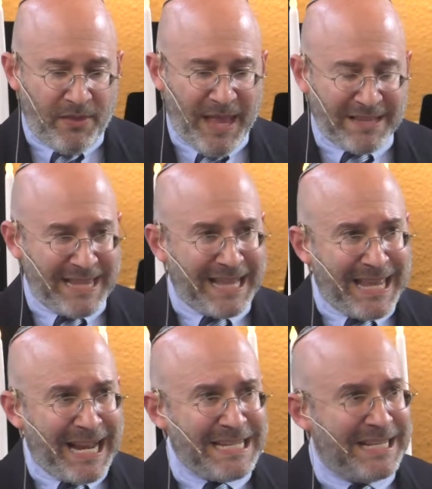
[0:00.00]

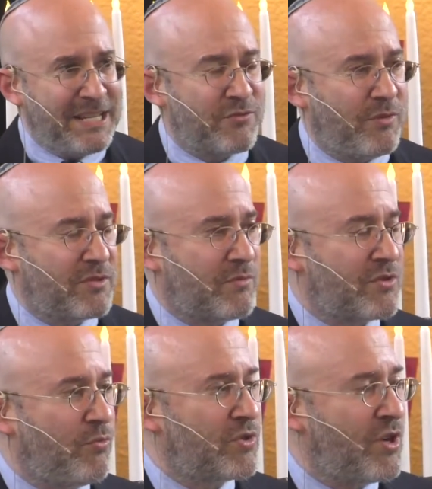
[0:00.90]
That idea is
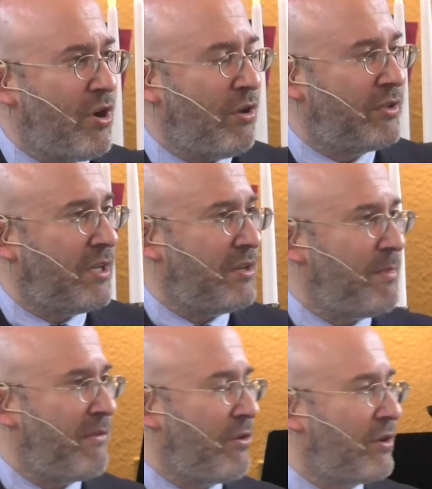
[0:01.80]
what's called, you
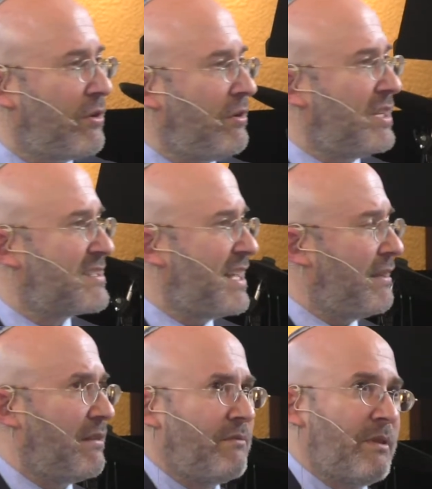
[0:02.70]
may have heard it called,
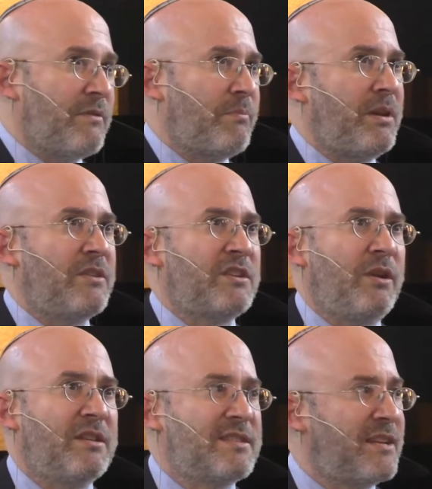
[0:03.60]

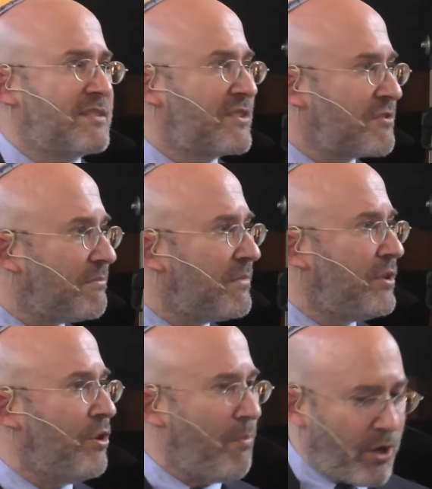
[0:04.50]
asceticism,
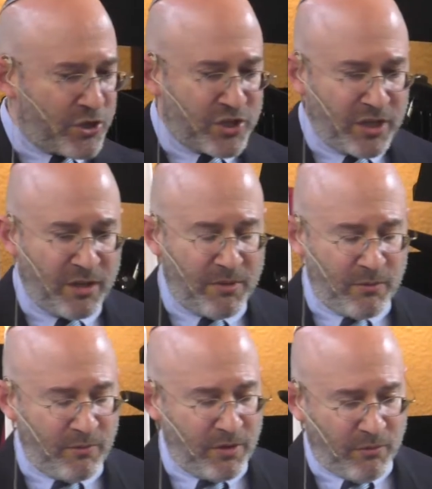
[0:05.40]
you know, punishing,
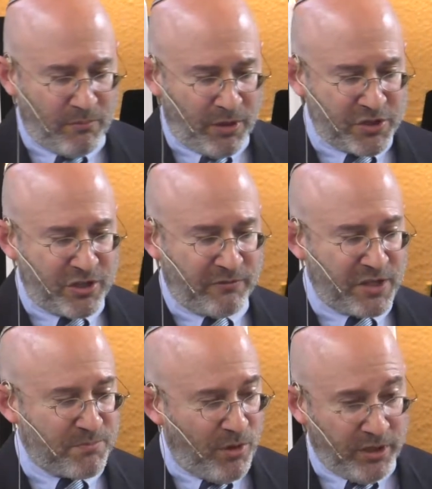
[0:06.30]
and, you know, punishing your
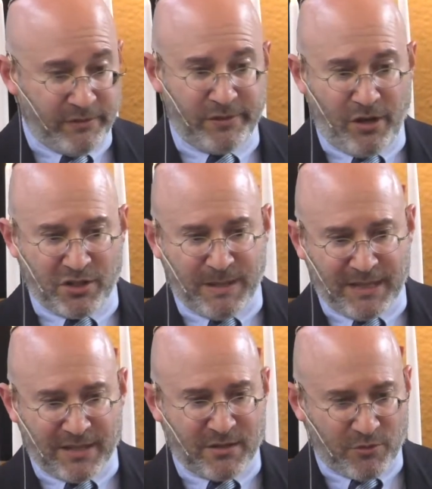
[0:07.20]
flesh. Paul even talks
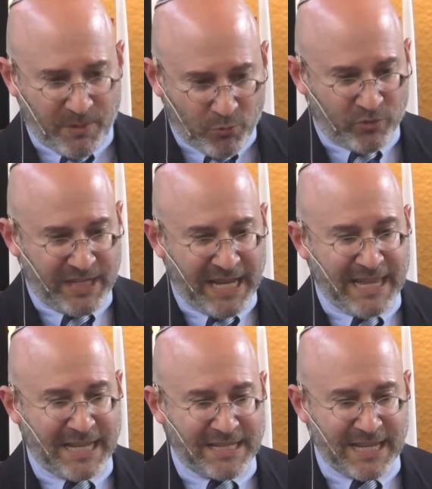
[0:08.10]
about this. Other people will take
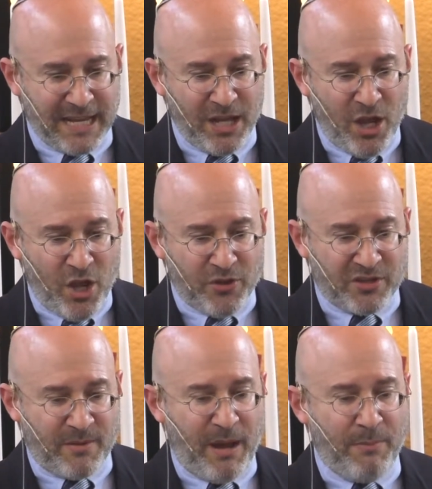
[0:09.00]
that and say,
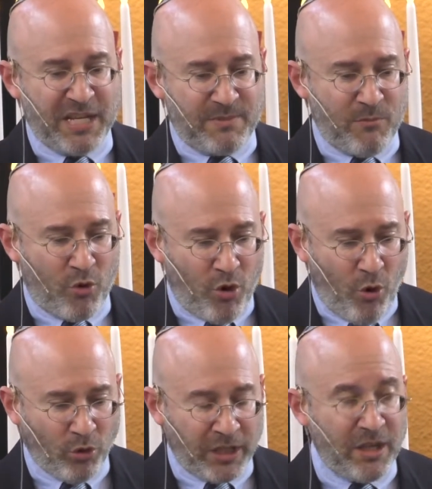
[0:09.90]
this somehow makes me more
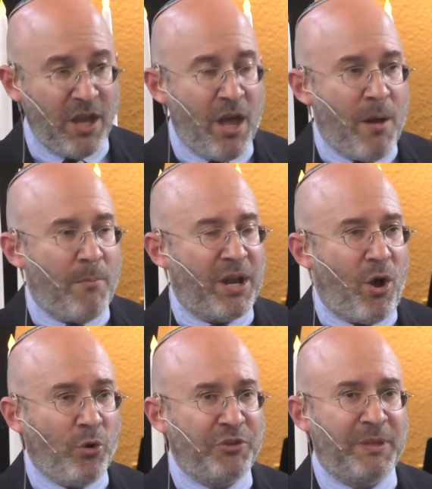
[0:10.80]
holy. But
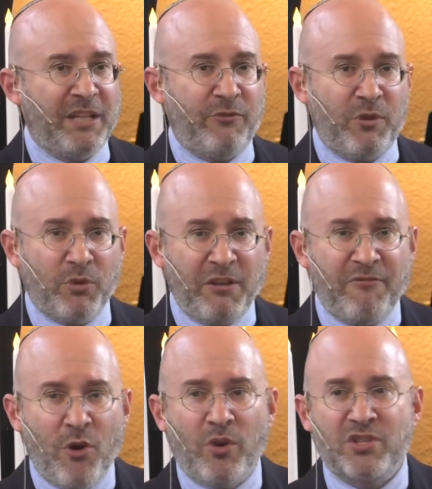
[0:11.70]
ultimately, if we really
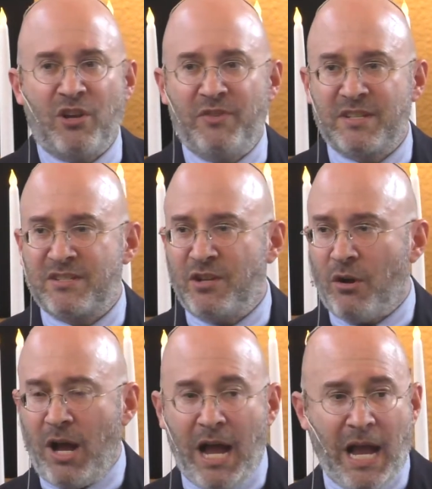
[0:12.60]
focus on this, you
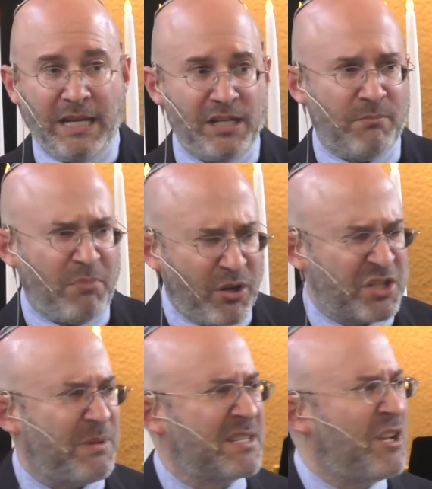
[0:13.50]
know, I need to
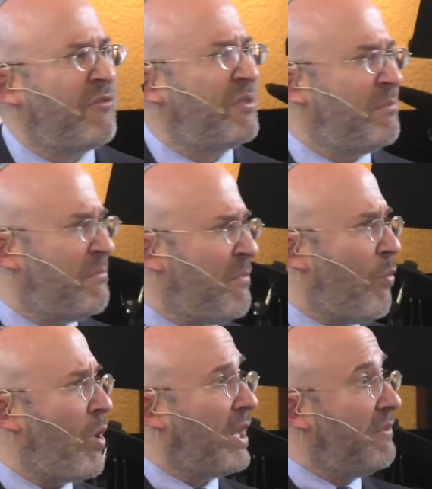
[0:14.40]
punish myself and
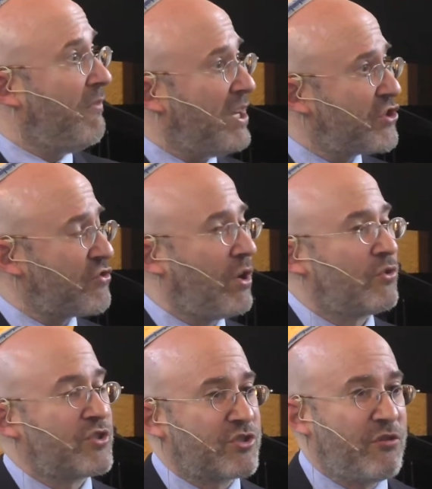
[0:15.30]
want to invite
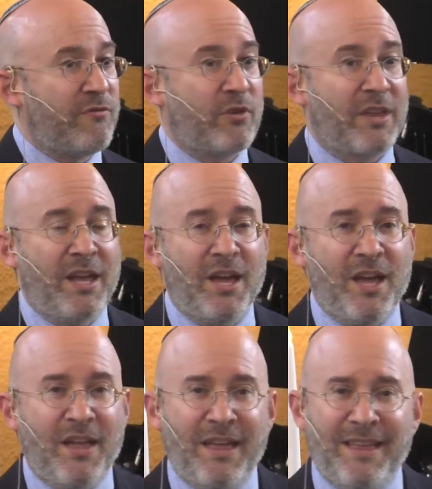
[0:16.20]
struggles and so forth,
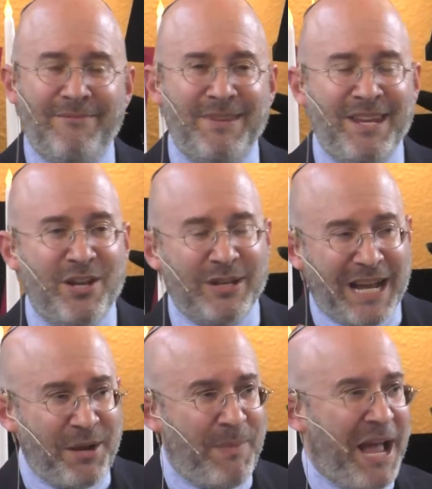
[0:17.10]
you know, it
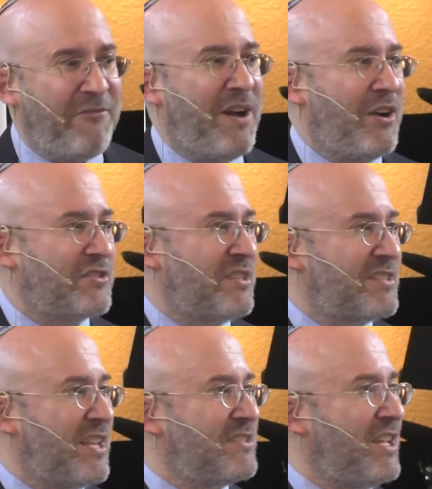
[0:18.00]
kind of backfires in the
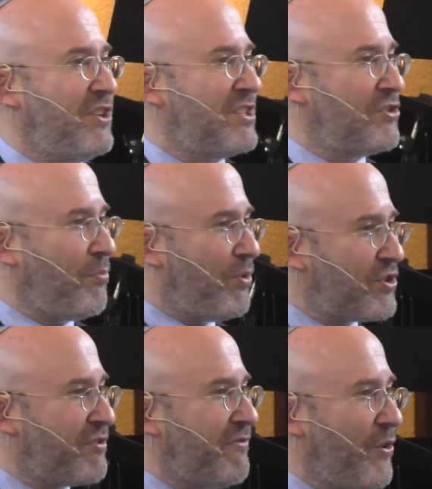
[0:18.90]
sense that it still
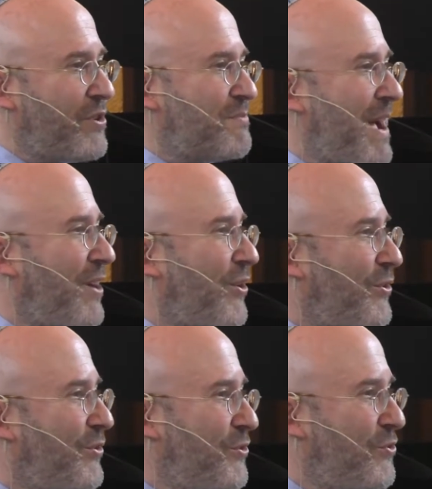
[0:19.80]
puts the focus back
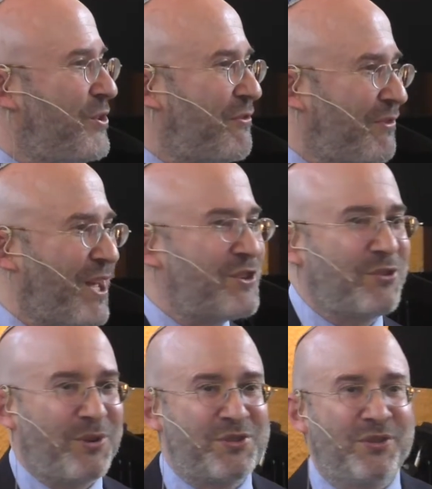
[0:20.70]
on you and your flesh
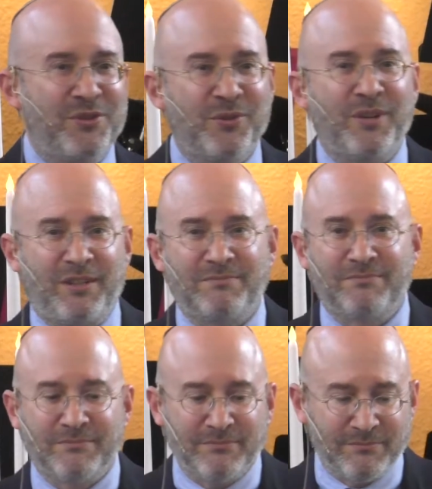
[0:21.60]
and what you're enduring,
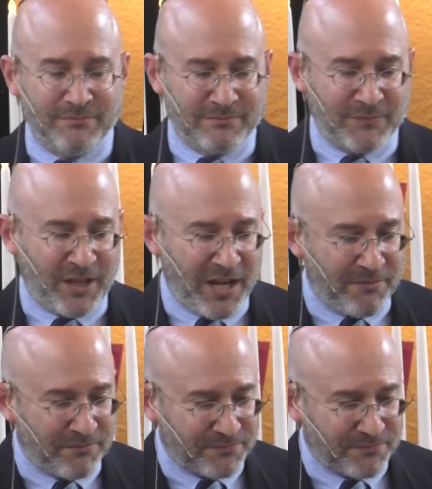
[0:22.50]
okay?